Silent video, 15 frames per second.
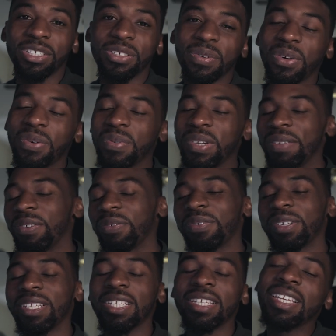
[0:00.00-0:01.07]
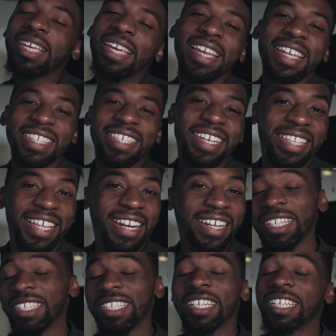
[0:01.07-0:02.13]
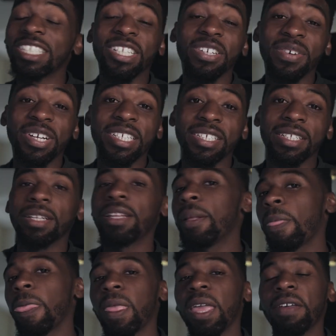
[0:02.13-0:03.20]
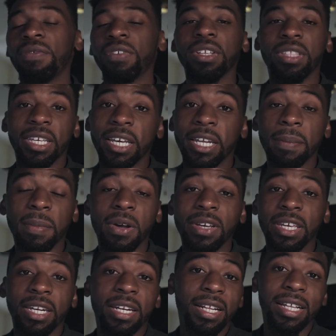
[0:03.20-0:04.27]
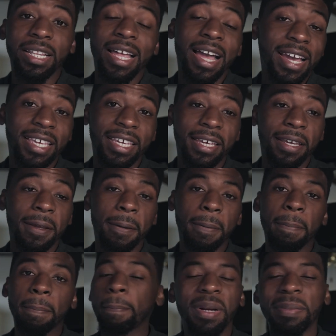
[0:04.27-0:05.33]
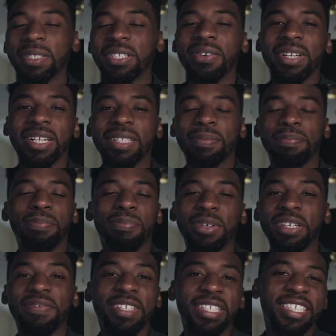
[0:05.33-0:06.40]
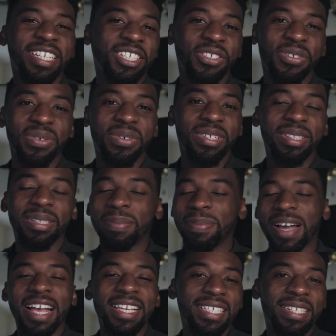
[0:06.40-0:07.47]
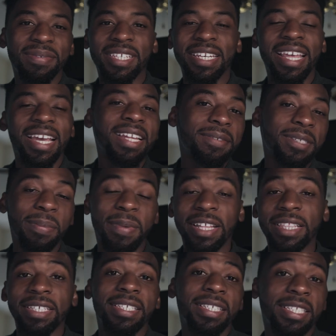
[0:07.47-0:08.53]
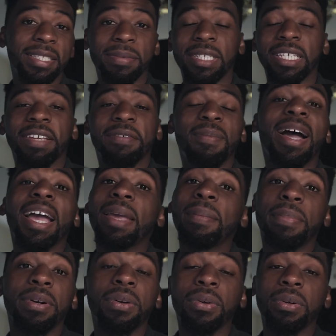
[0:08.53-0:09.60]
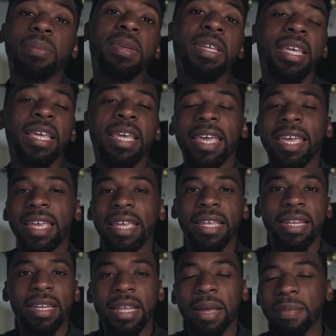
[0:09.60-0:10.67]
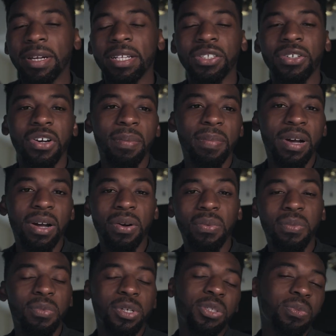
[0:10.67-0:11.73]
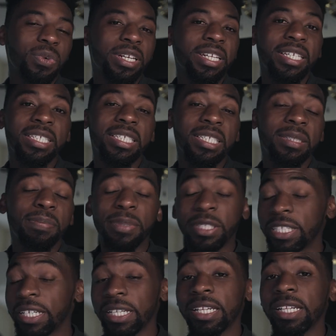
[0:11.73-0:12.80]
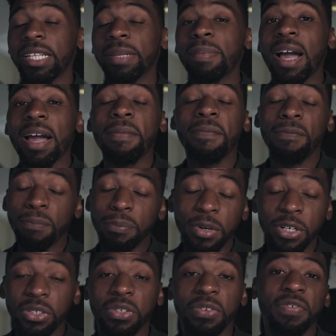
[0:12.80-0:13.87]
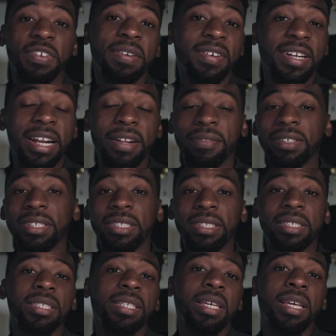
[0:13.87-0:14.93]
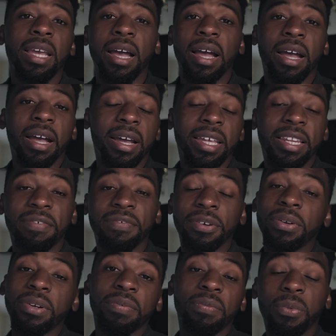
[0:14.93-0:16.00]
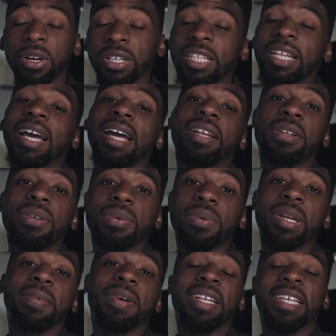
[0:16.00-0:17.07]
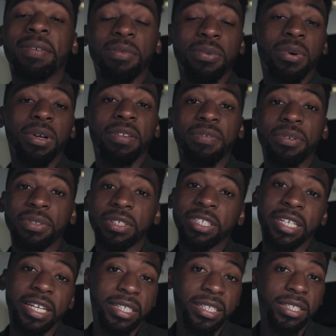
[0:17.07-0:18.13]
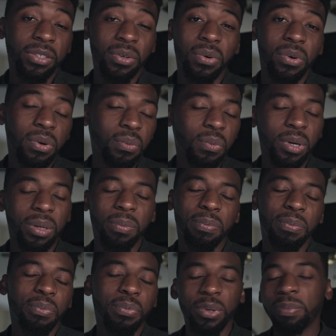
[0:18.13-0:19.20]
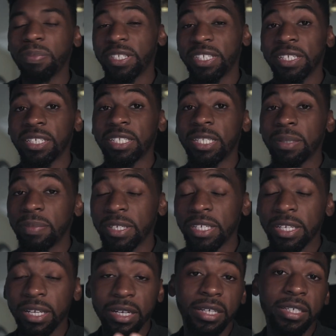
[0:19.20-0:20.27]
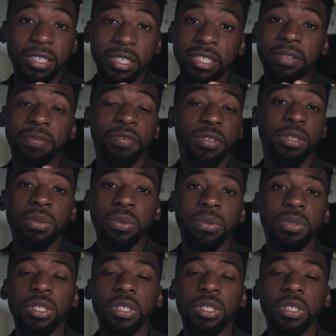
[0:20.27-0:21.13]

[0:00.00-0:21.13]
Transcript: So don't even really take that into consideration if you're thinking about getting a Glidecam. But I'm still gonna briefly touch on the positives and negatives about these systems and give my input on them. And I'm gonna talk about which one is particularly my personal favorite out of these in the field of work that I do. And I'm gonna give you all a few suggestions on what would potentially be a good system for you.